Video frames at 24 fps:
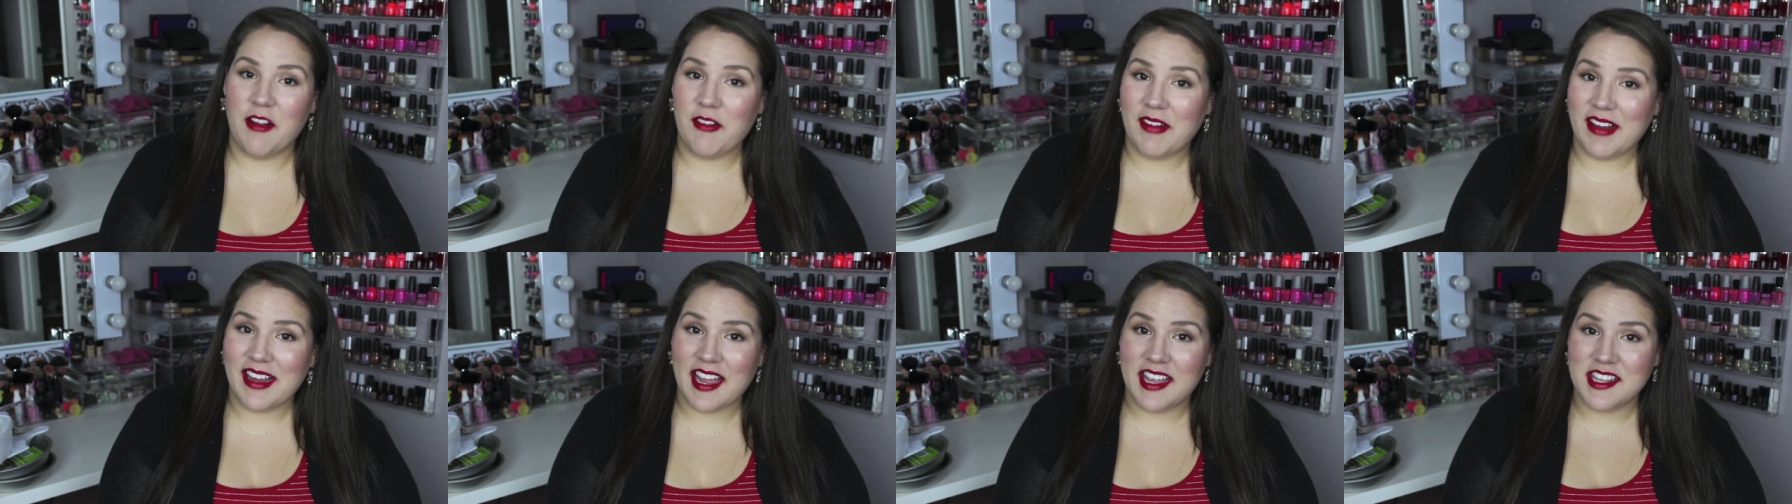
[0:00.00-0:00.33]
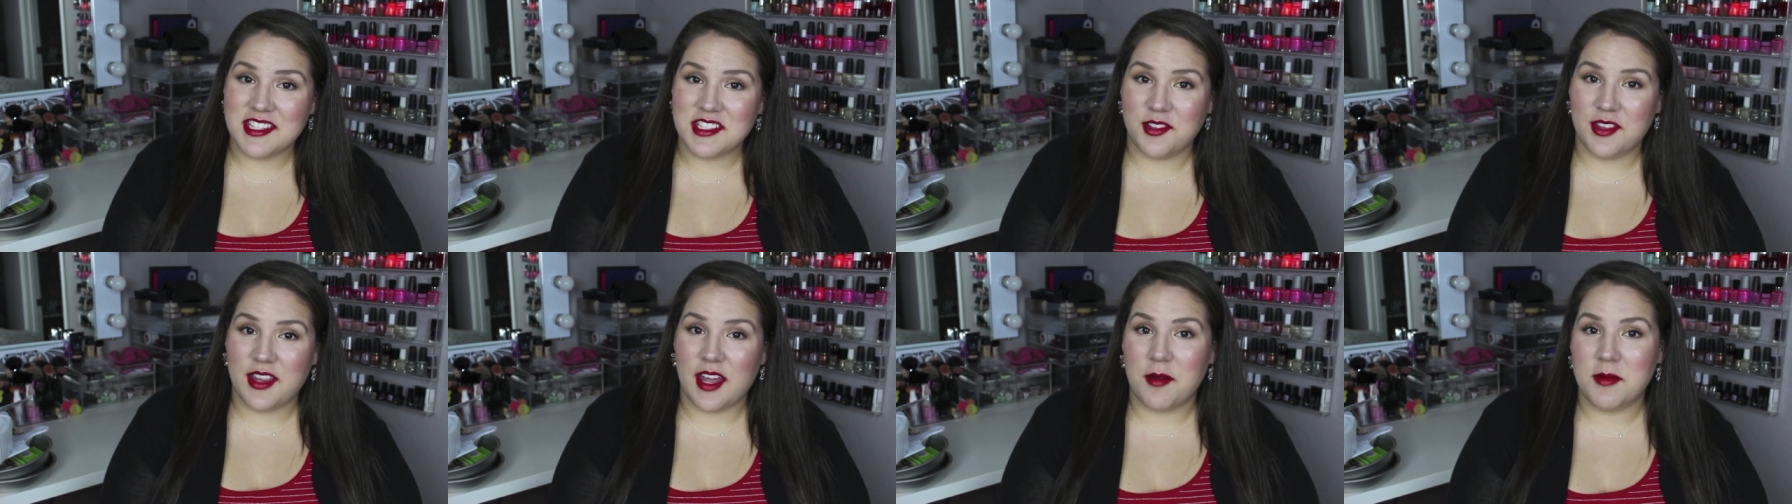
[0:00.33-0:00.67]
All right
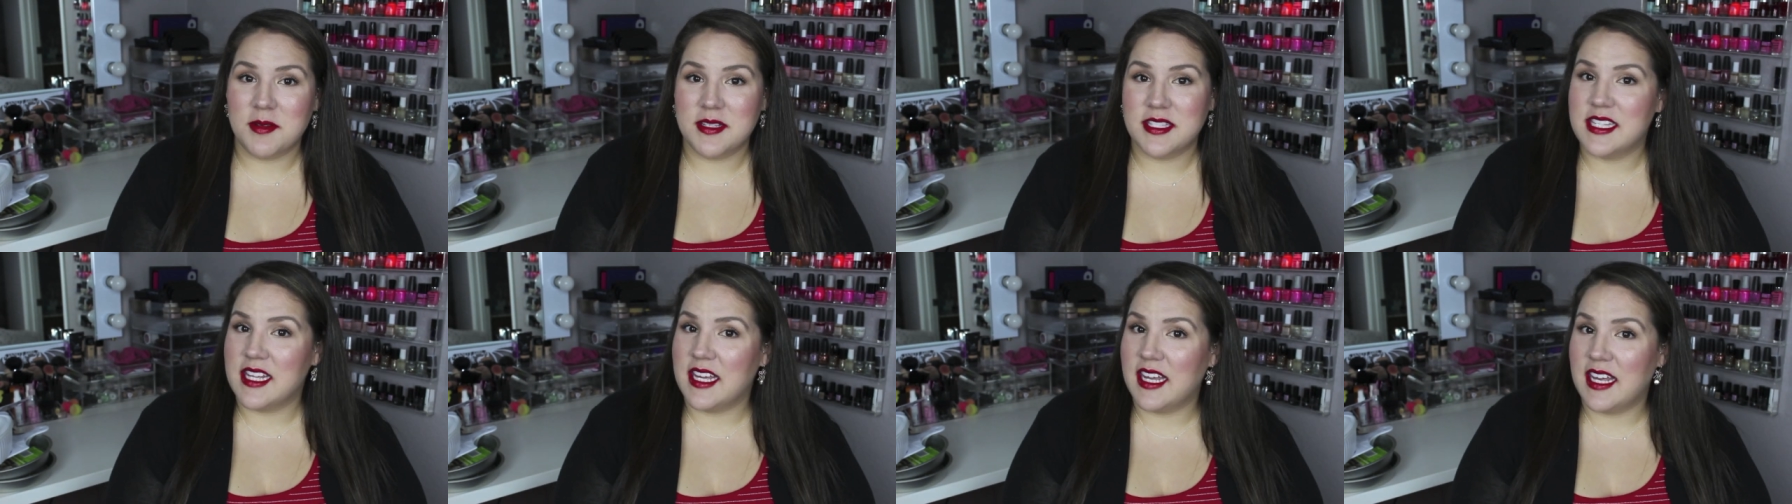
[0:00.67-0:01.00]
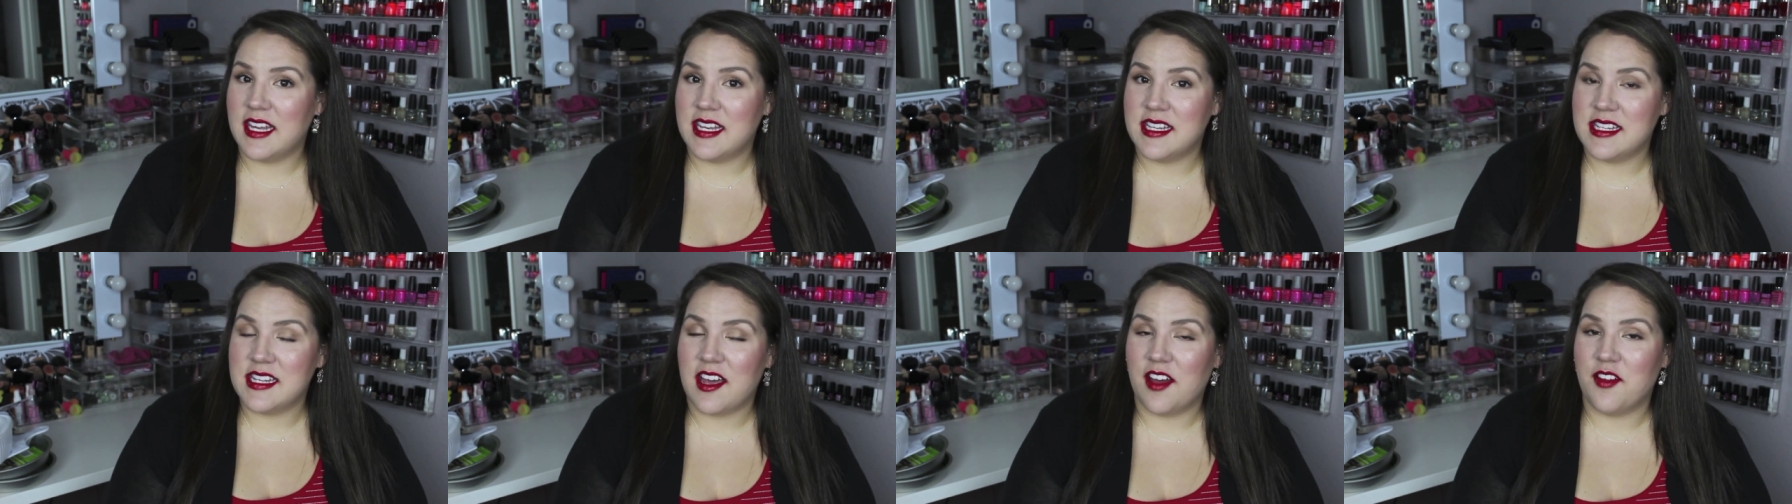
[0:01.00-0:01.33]
guys, so that was the
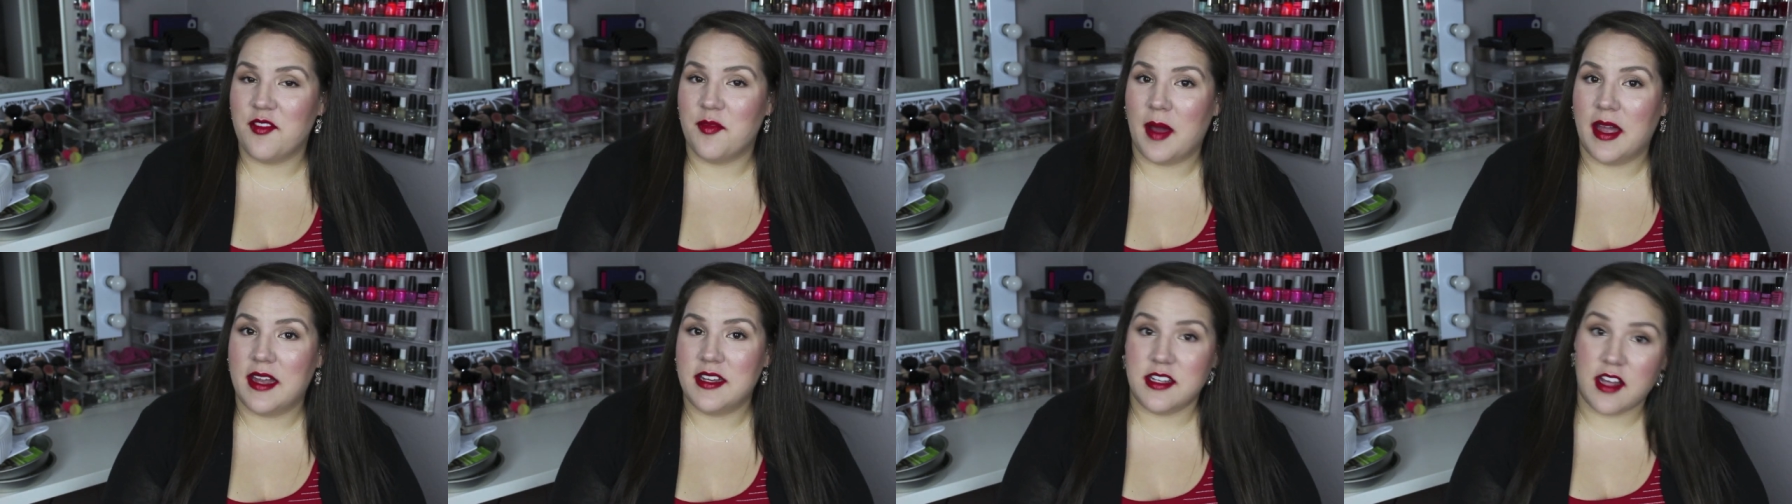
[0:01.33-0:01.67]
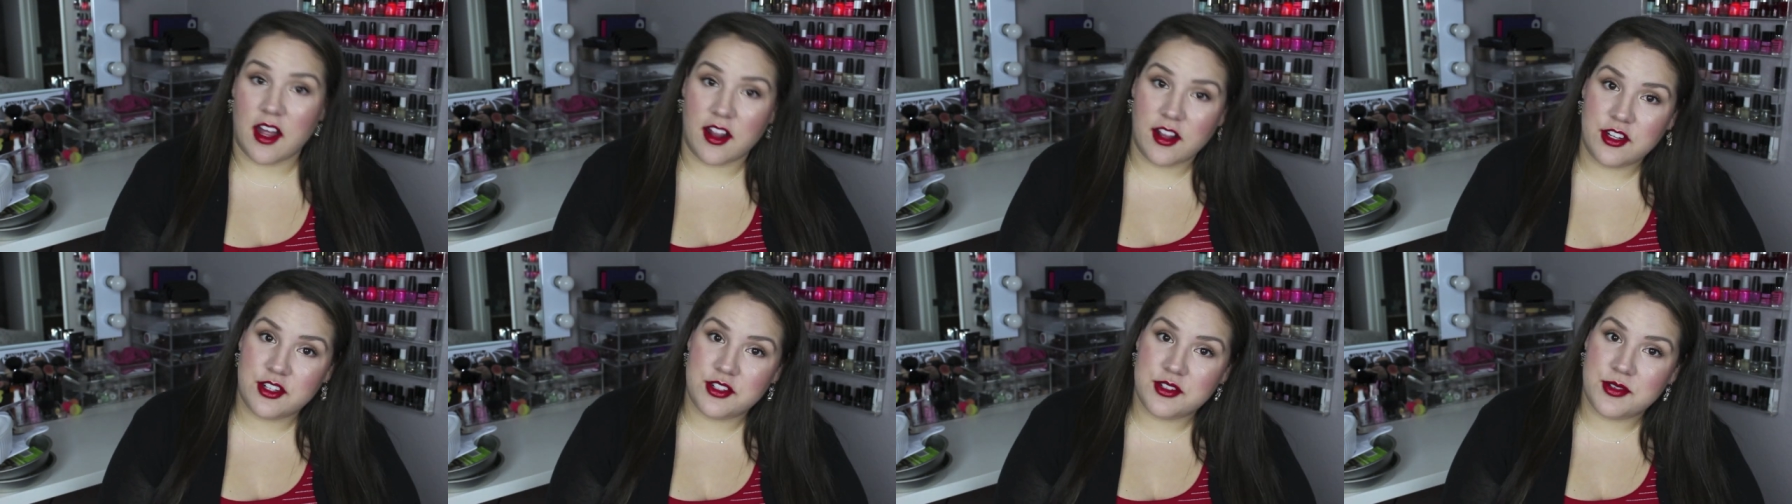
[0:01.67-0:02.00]
end of my
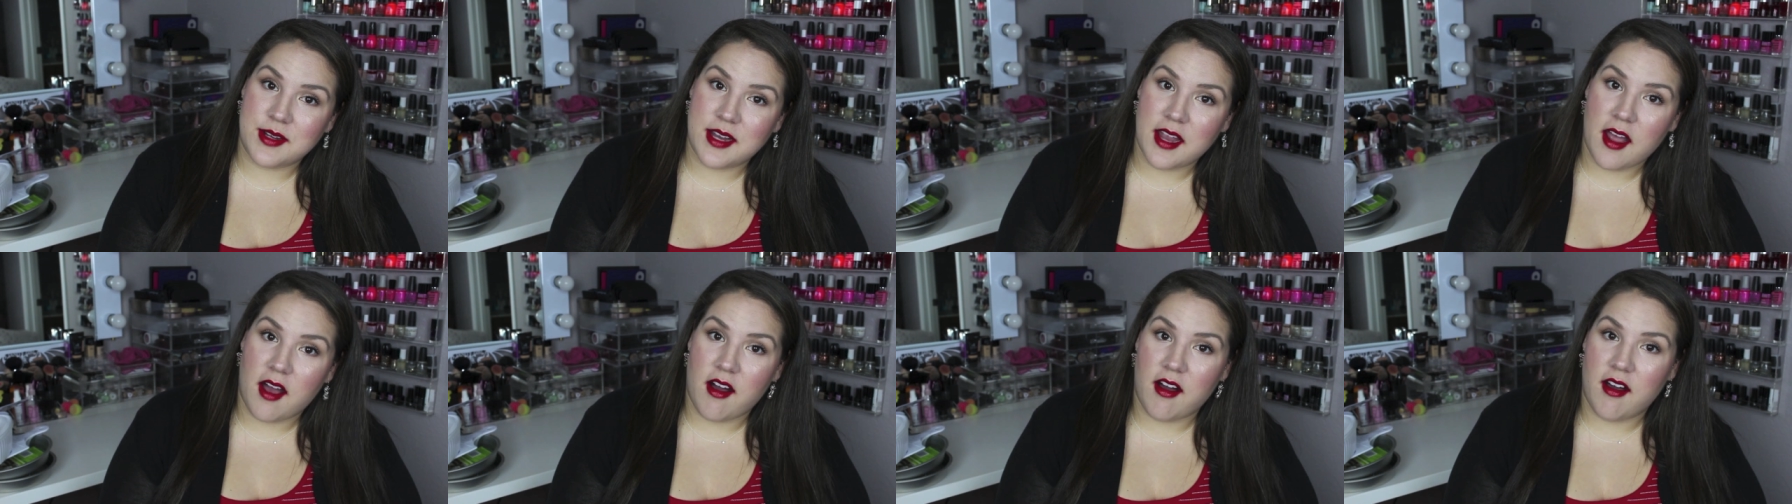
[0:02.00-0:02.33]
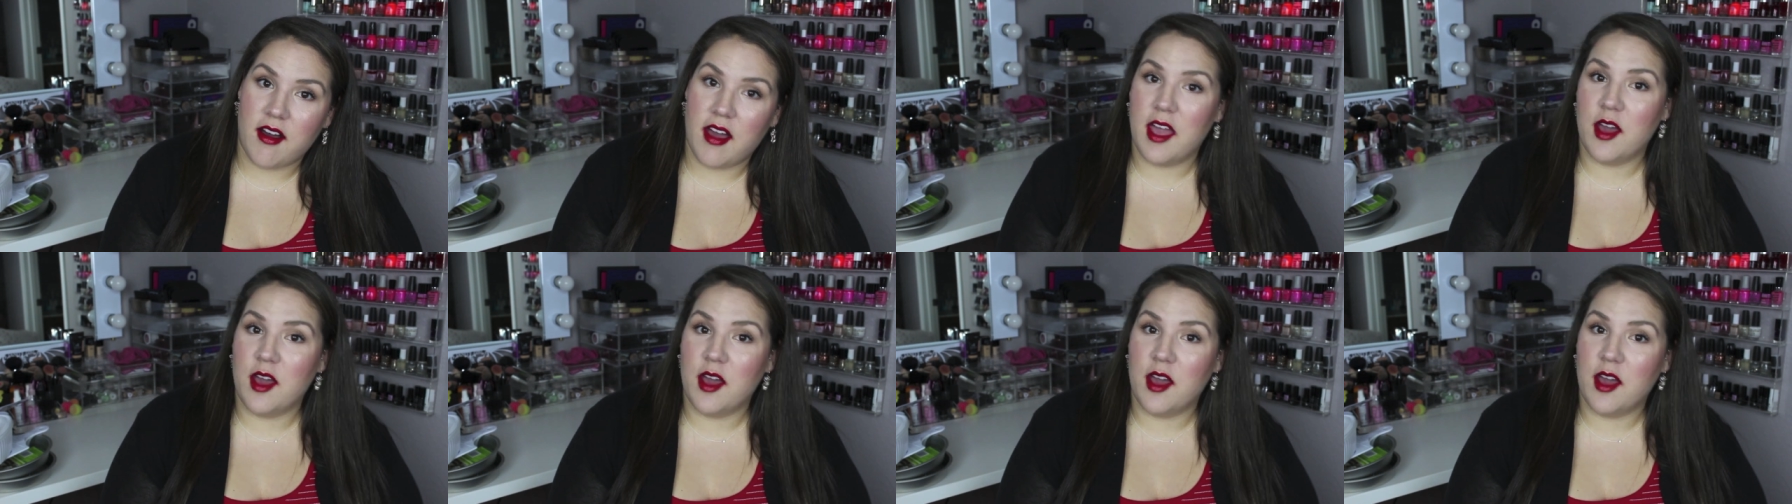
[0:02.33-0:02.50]
Dollar Tree haul.